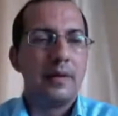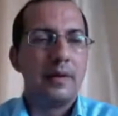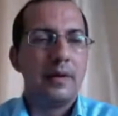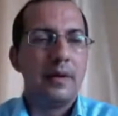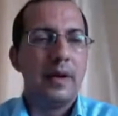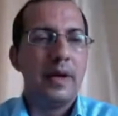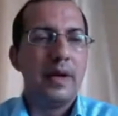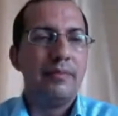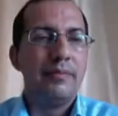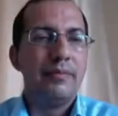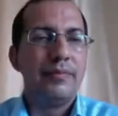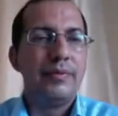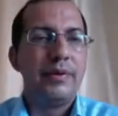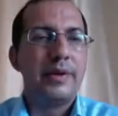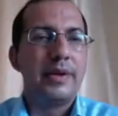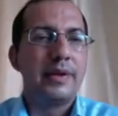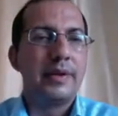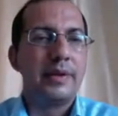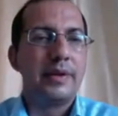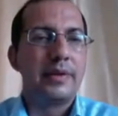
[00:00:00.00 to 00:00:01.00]
I am
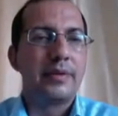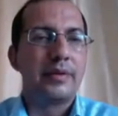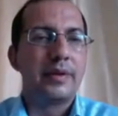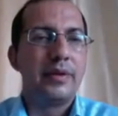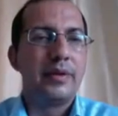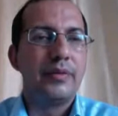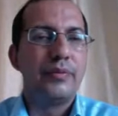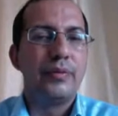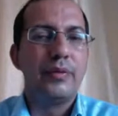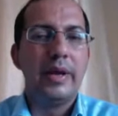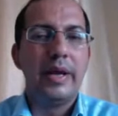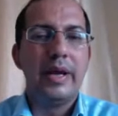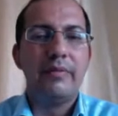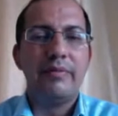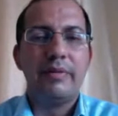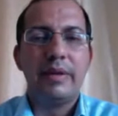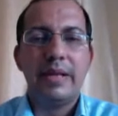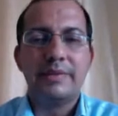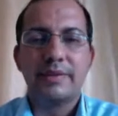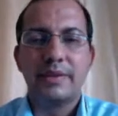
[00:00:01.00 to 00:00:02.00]
fitting it, okay, if you have
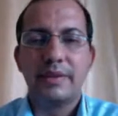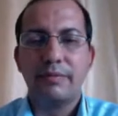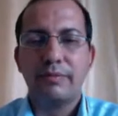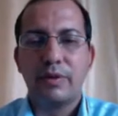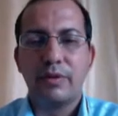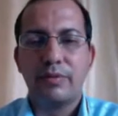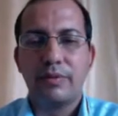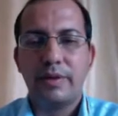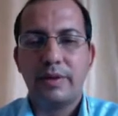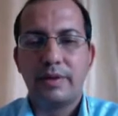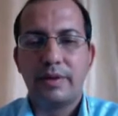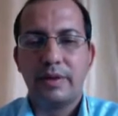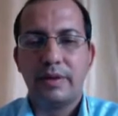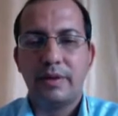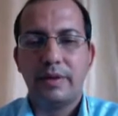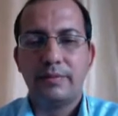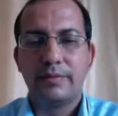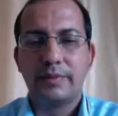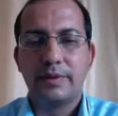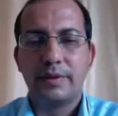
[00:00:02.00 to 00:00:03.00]
less number of
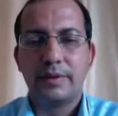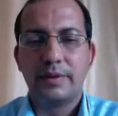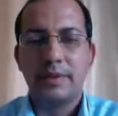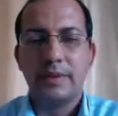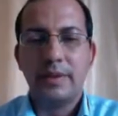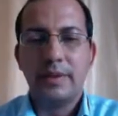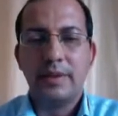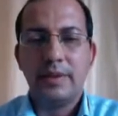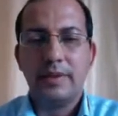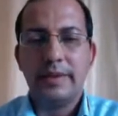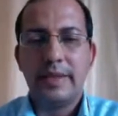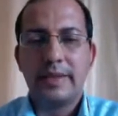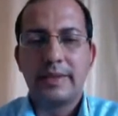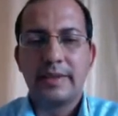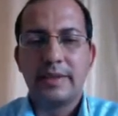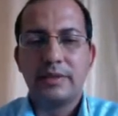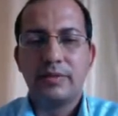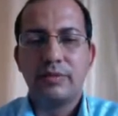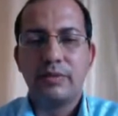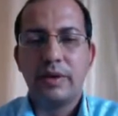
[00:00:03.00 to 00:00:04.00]
terms, in that
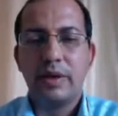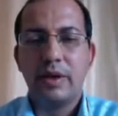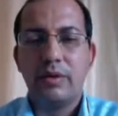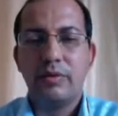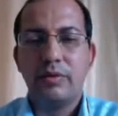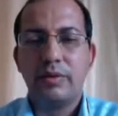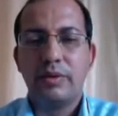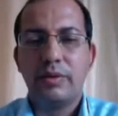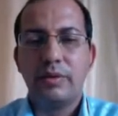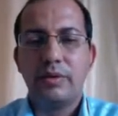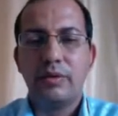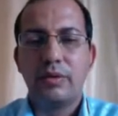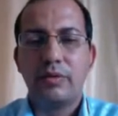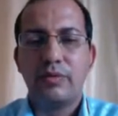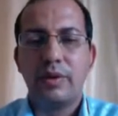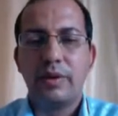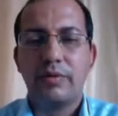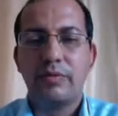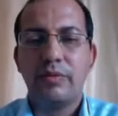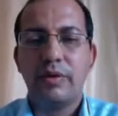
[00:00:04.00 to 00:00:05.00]
case how your
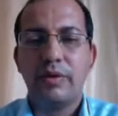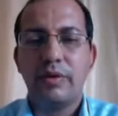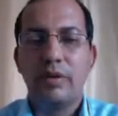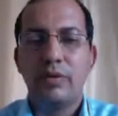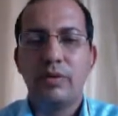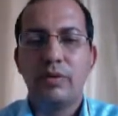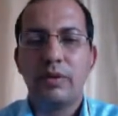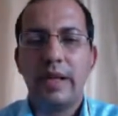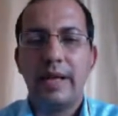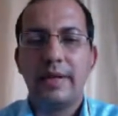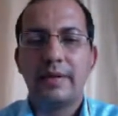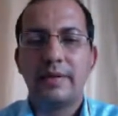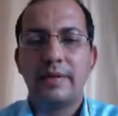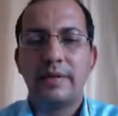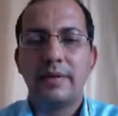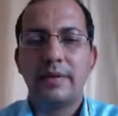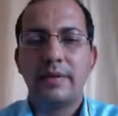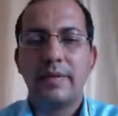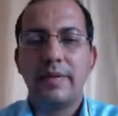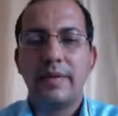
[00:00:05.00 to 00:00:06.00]
fit will look like,
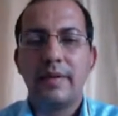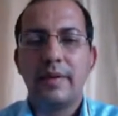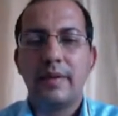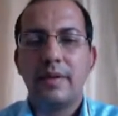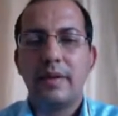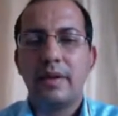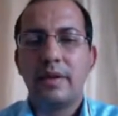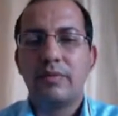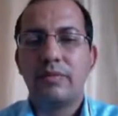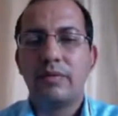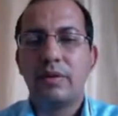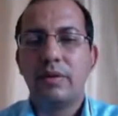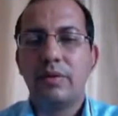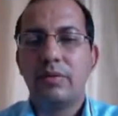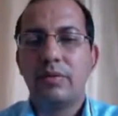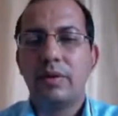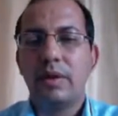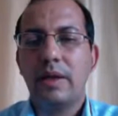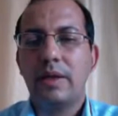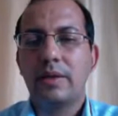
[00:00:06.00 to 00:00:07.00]
it will
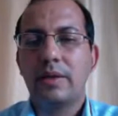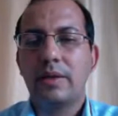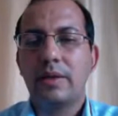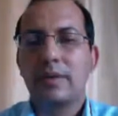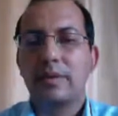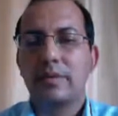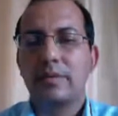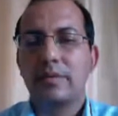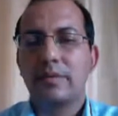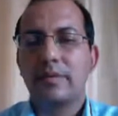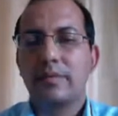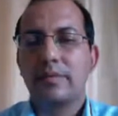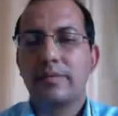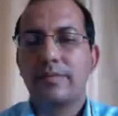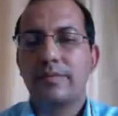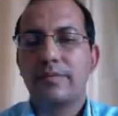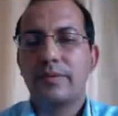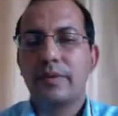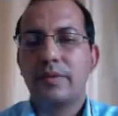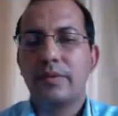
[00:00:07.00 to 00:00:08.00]
look like
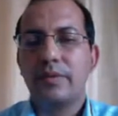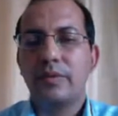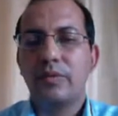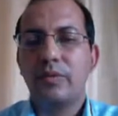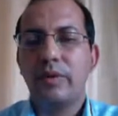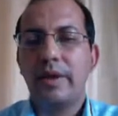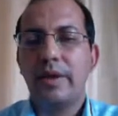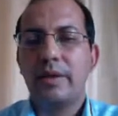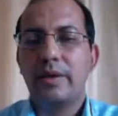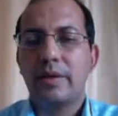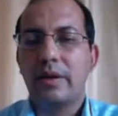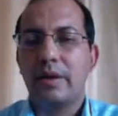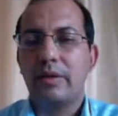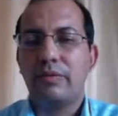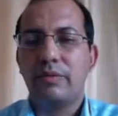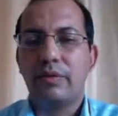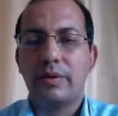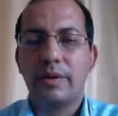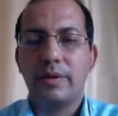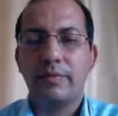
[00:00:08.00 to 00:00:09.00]
quite
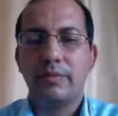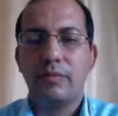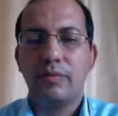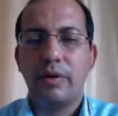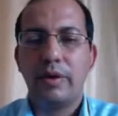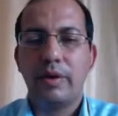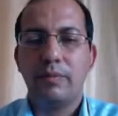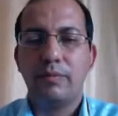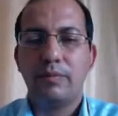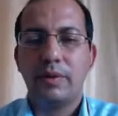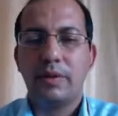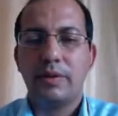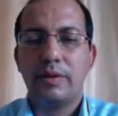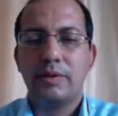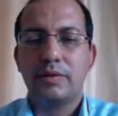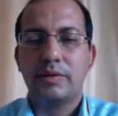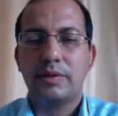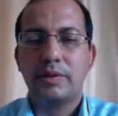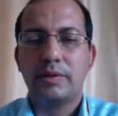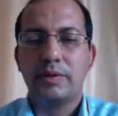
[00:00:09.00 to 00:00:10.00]
rough. Okay, for example,
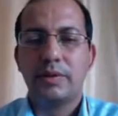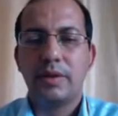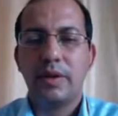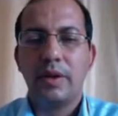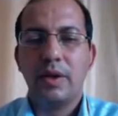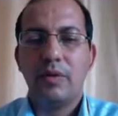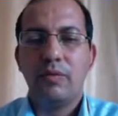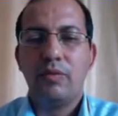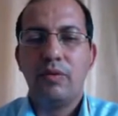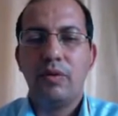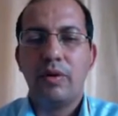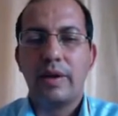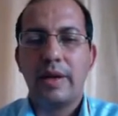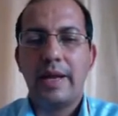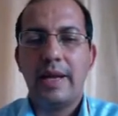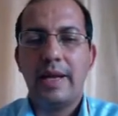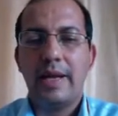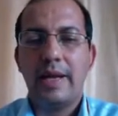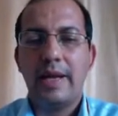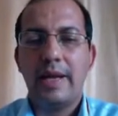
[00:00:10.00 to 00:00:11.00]
this is
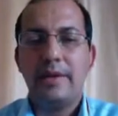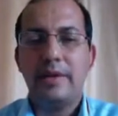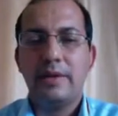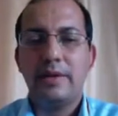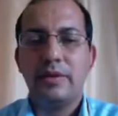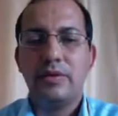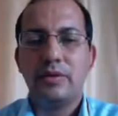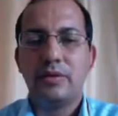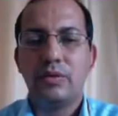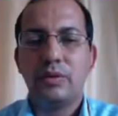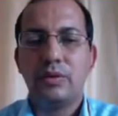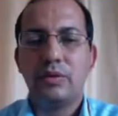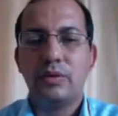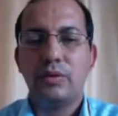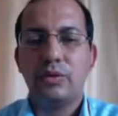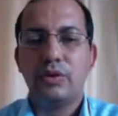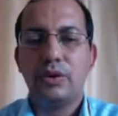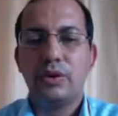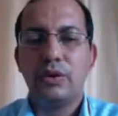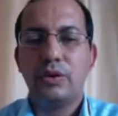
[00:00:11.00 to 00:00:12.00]
for n is equal
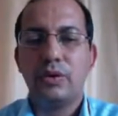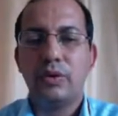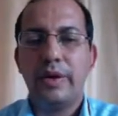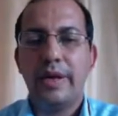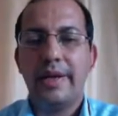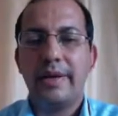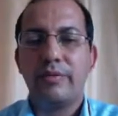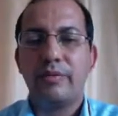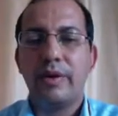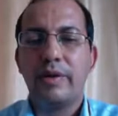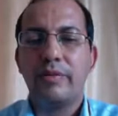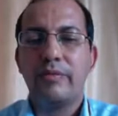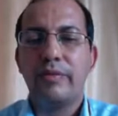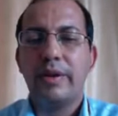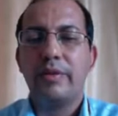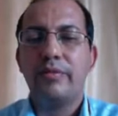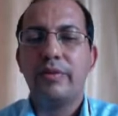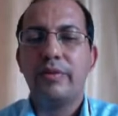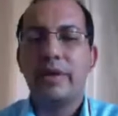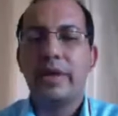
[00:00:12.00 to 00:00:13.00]
to 0 and 1
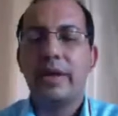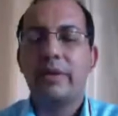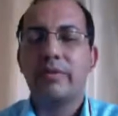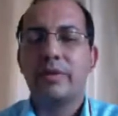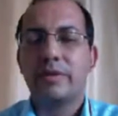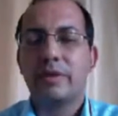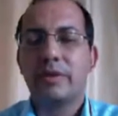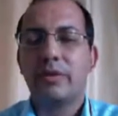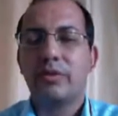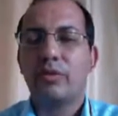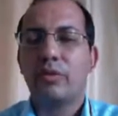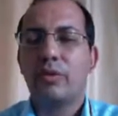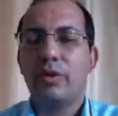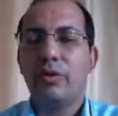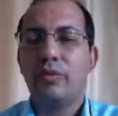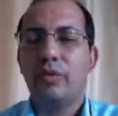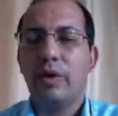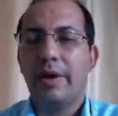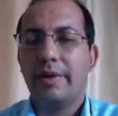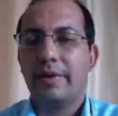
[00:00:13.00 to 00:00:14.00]
when we have considered
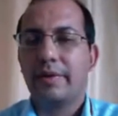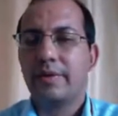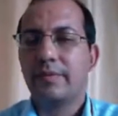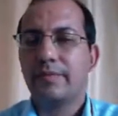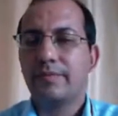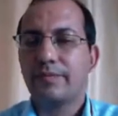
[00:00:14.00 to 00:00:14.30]
only 1.